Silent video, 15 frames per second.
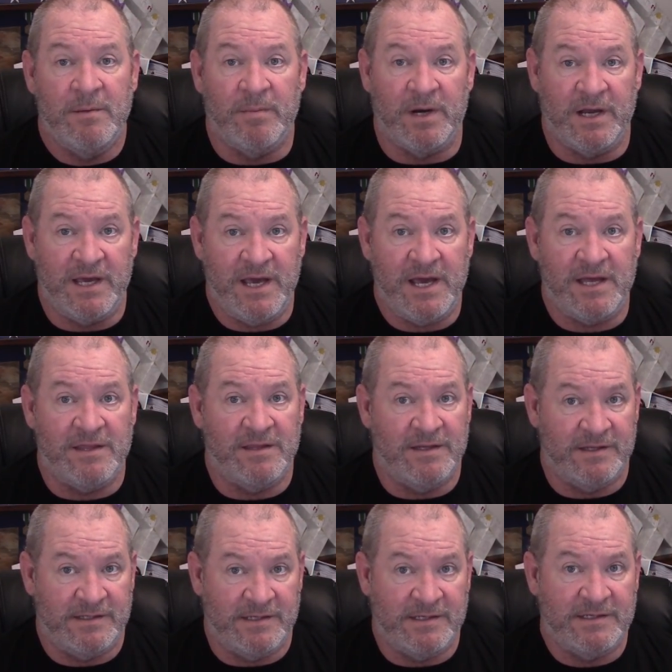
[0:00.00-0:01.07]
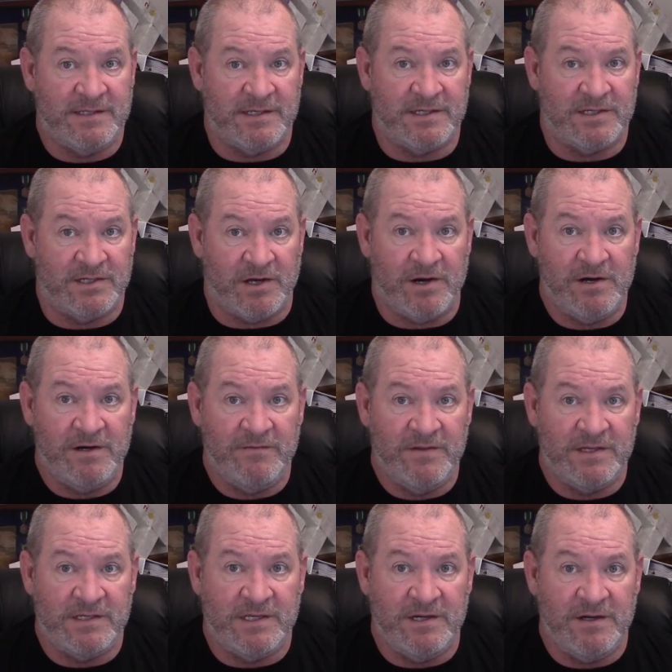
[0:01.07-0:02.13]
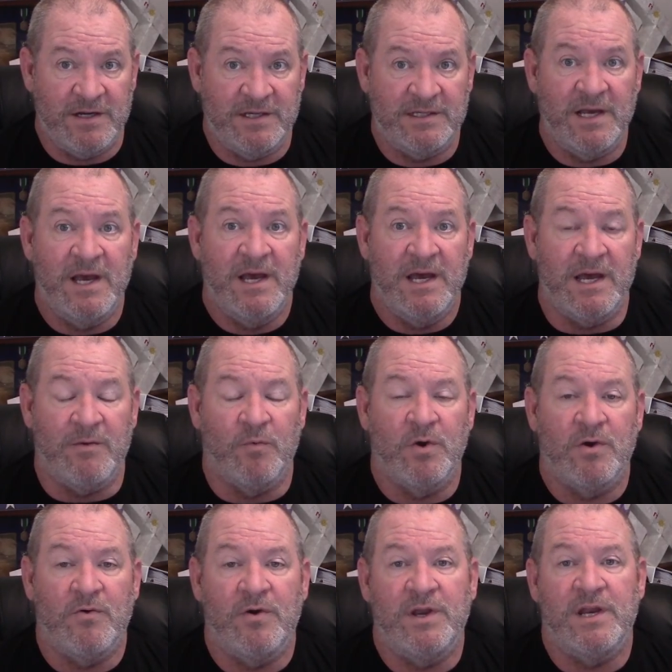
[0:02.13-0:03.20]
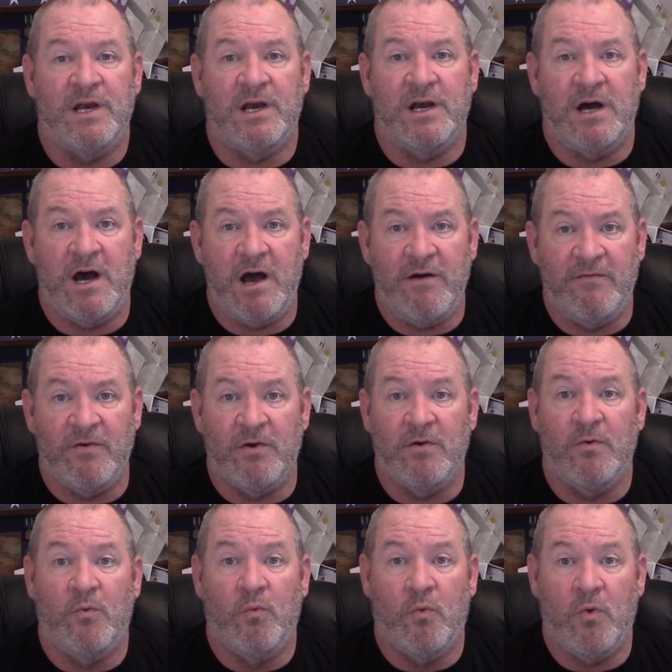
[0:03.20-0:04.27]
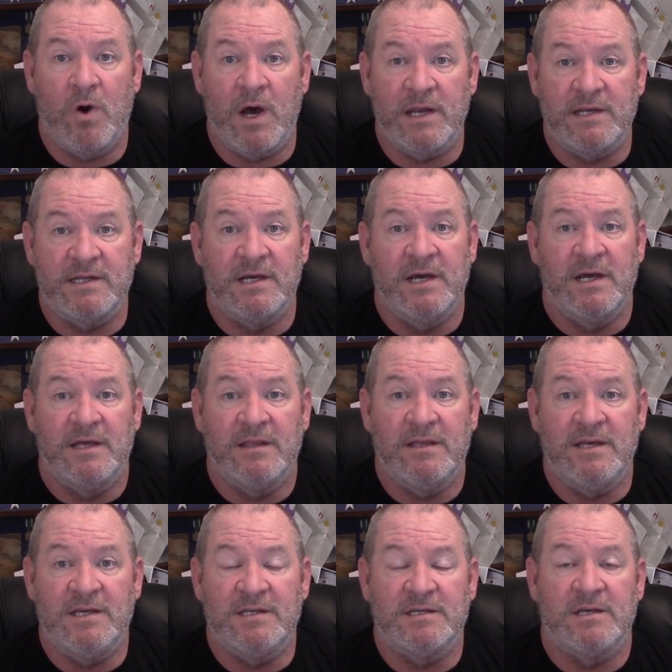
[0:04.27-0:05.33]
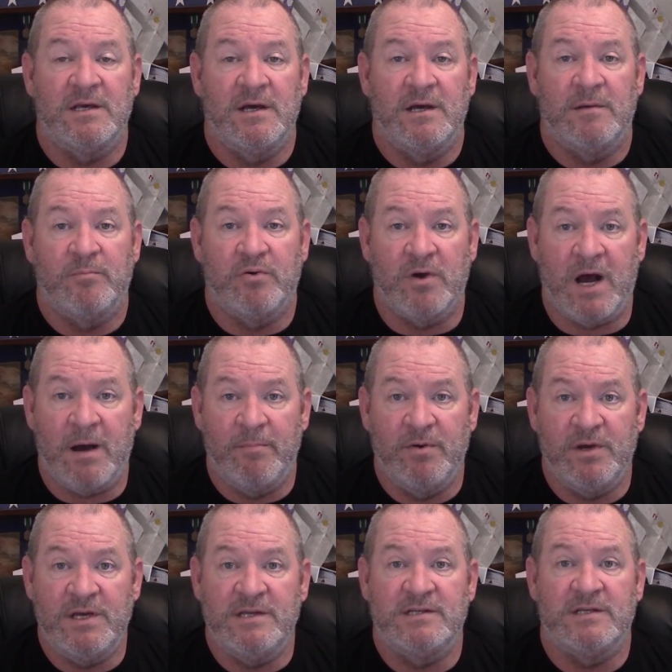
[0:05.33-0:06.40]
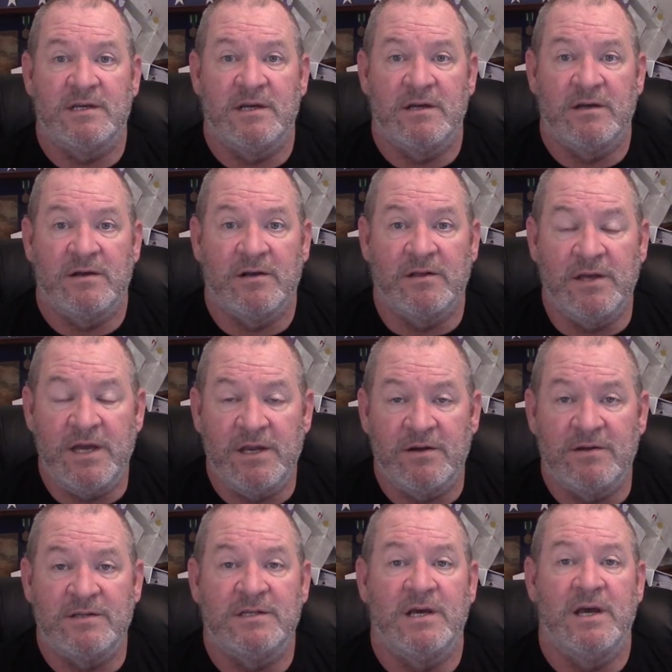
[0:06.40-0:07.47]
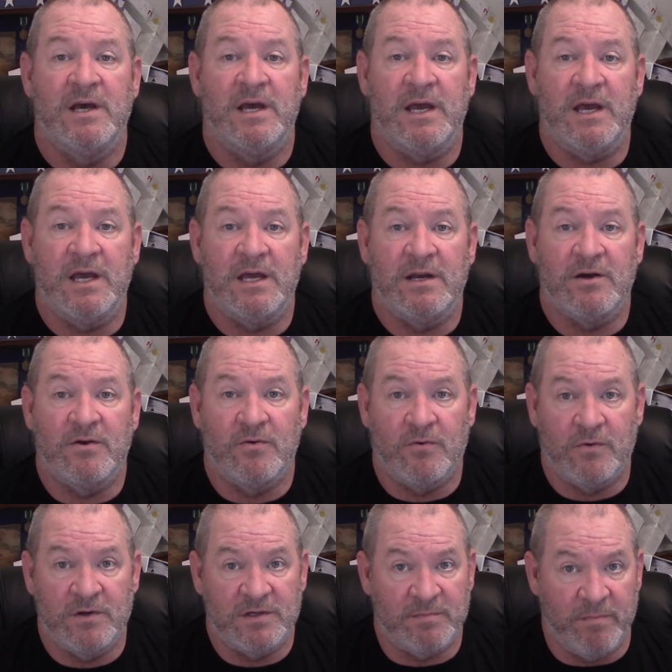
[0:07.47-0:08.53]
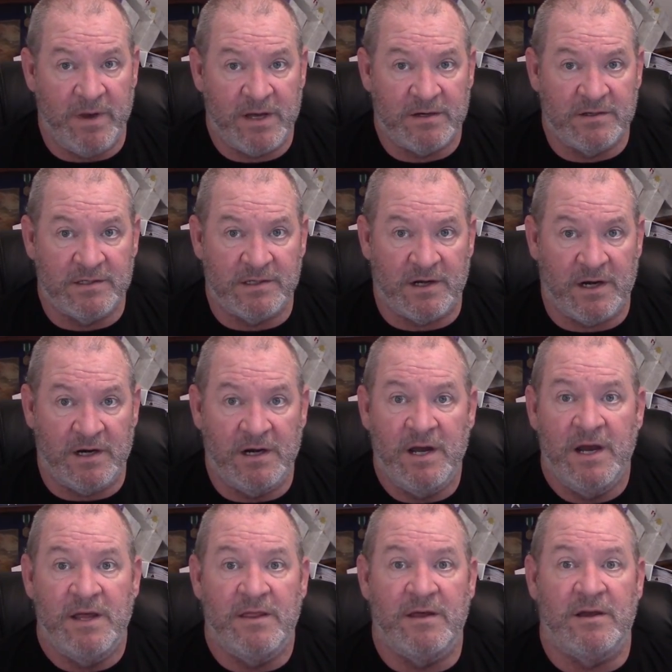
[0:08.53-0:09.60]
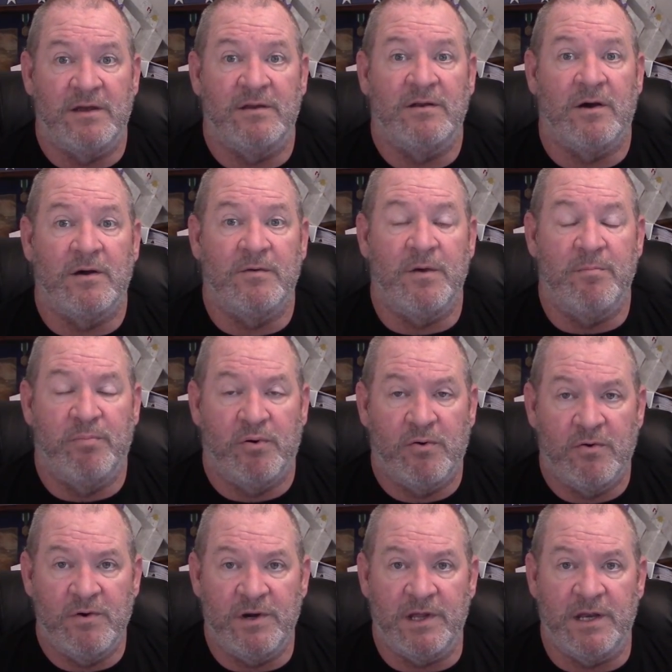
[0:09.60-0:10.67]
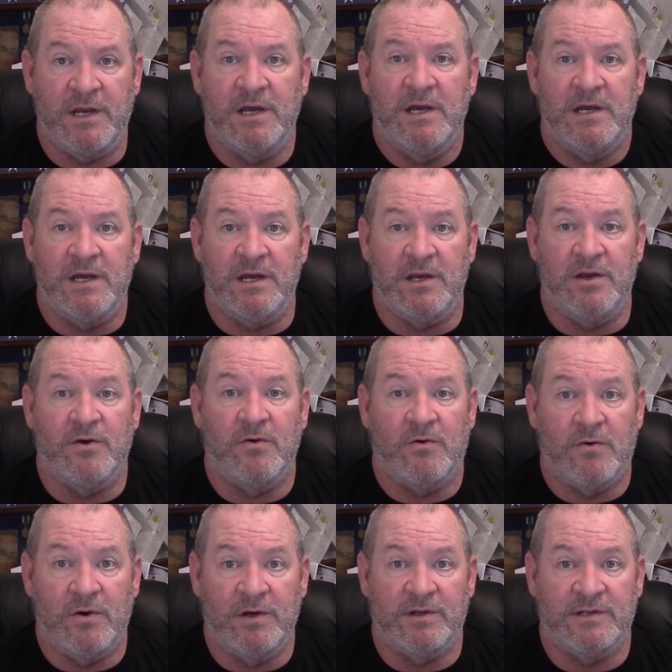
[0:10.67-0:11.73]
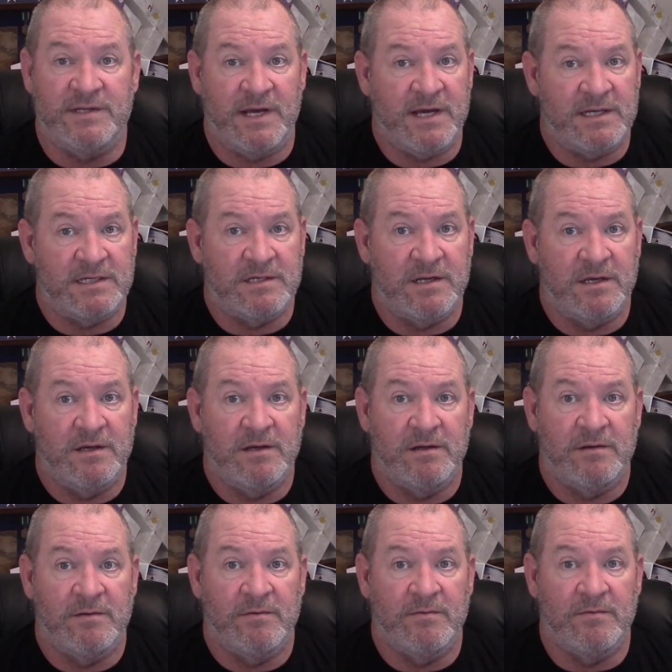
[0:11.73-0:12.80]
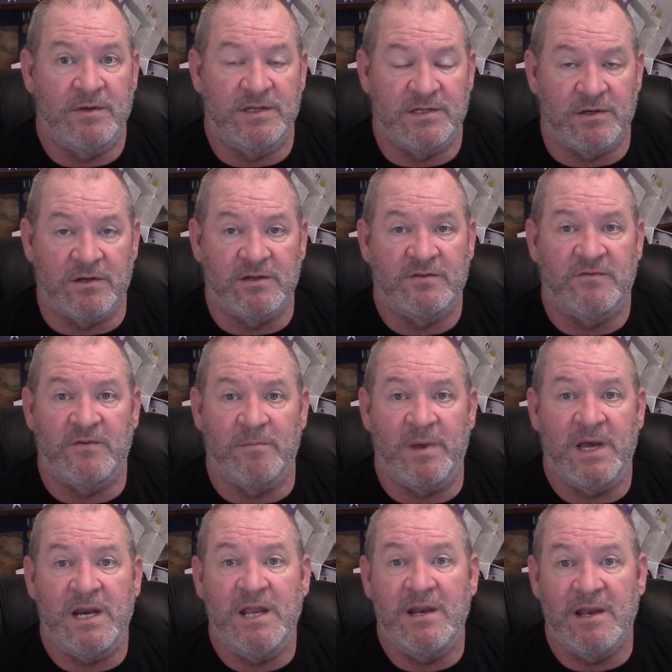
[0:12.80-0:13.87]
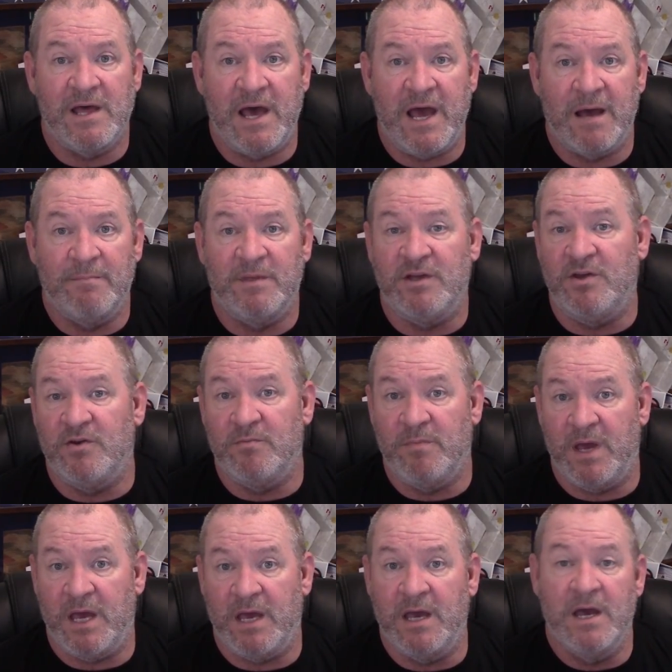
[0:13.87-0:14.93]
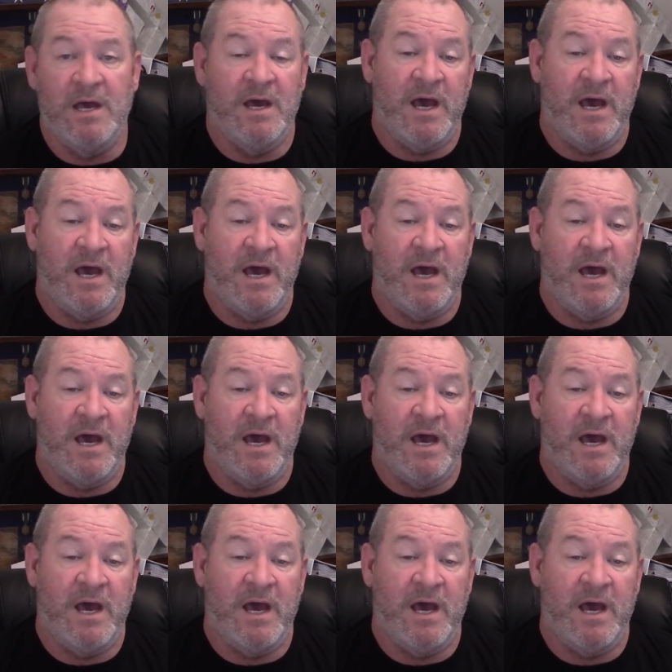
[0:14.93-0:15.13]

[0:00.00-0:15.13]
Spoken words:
But again, this is the start of the series, and we're going to cover what these properties, cleaners, and of course metals are that are reported in your oil test results from any lab that you may